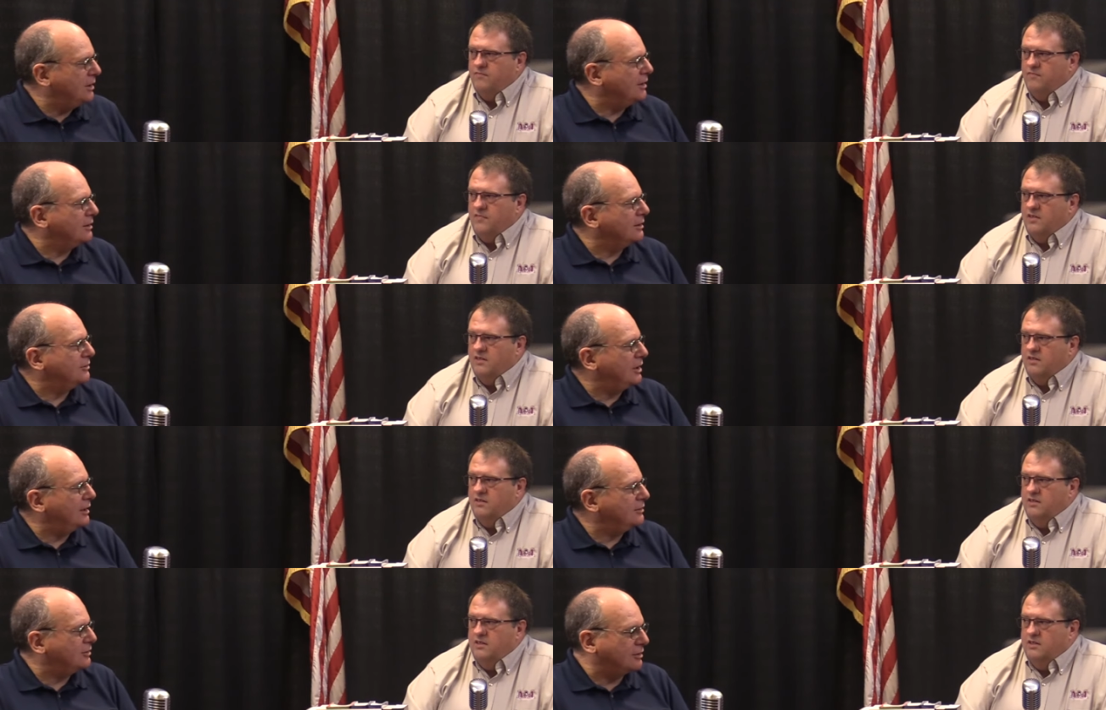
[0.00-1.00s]
Speaker 1: get a
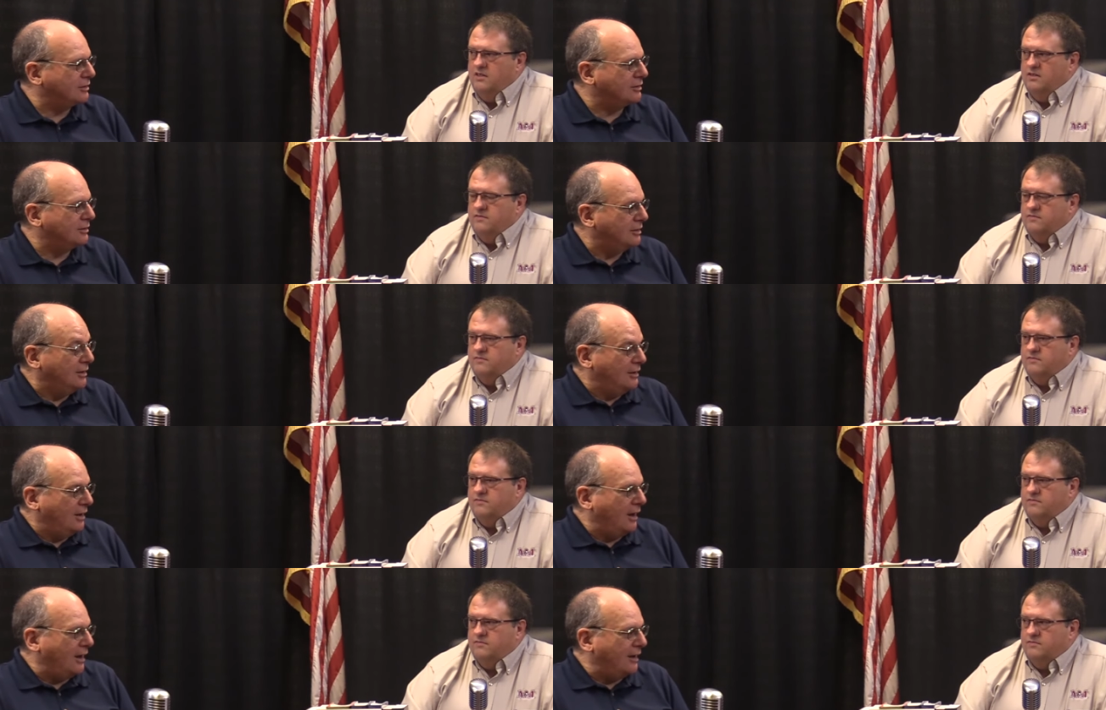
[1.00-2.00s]
chance to
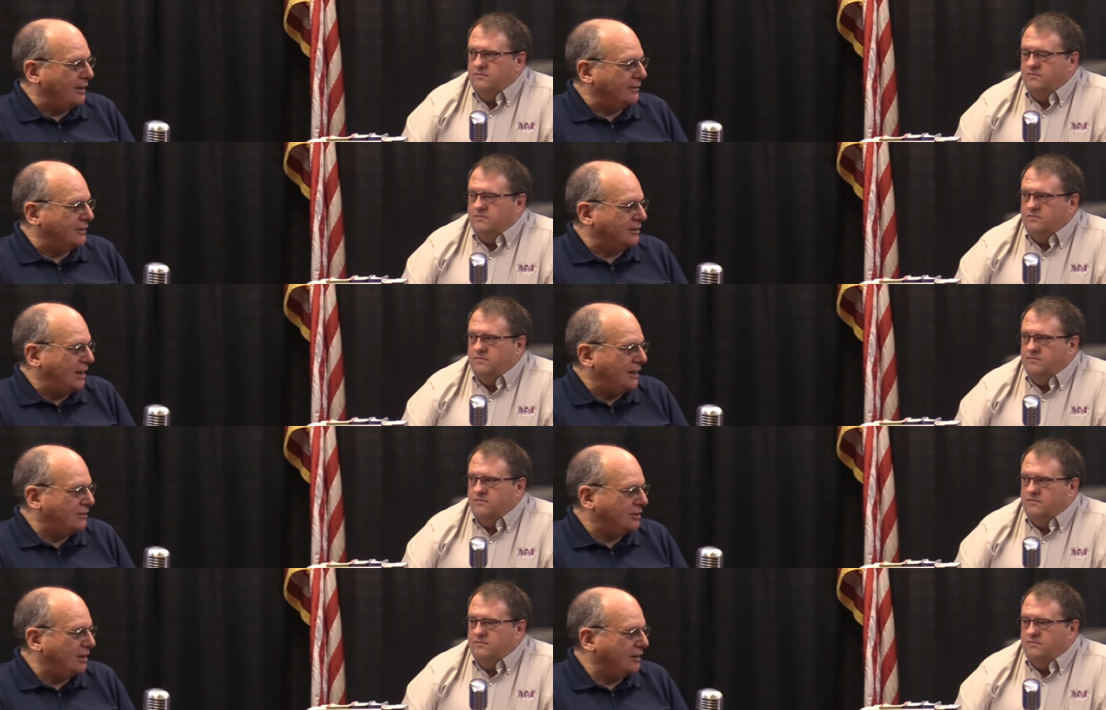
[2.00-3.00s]
uh, the state
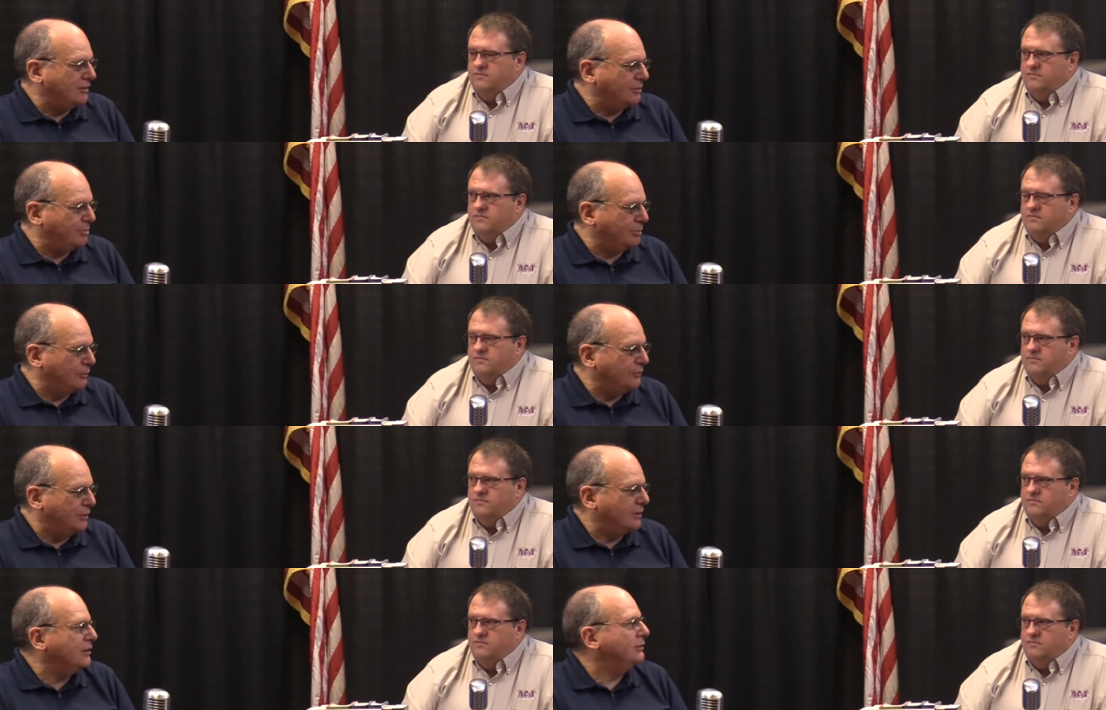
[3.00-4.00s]
has a chance to prove
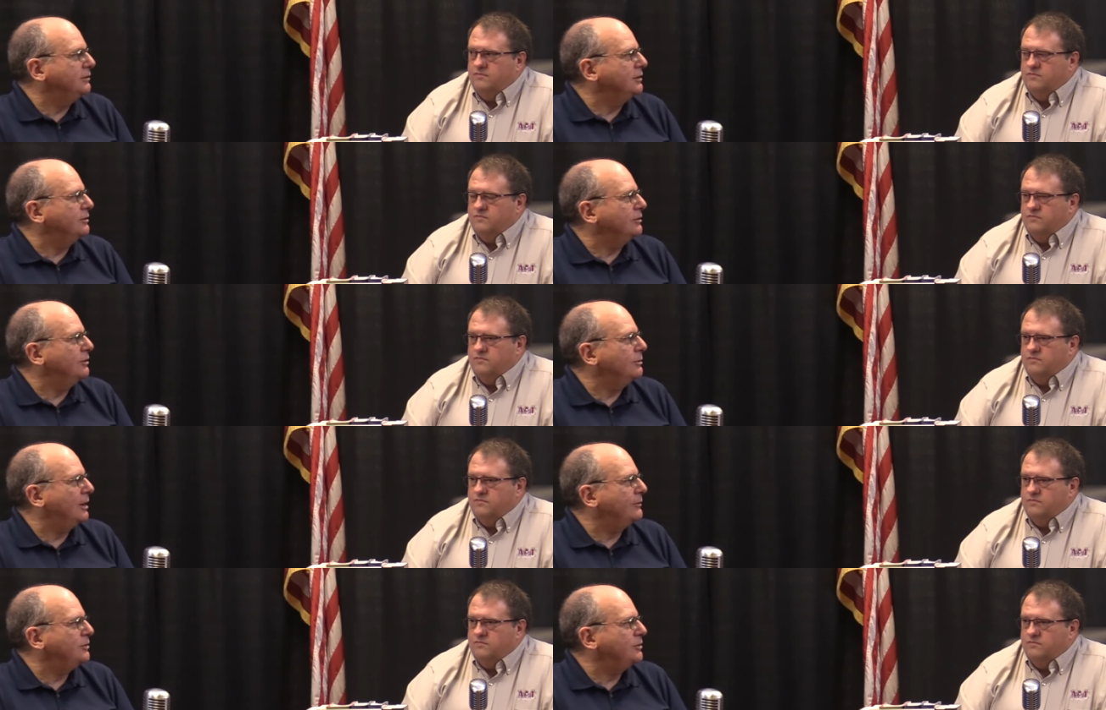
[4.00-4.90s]
your guilt and you have a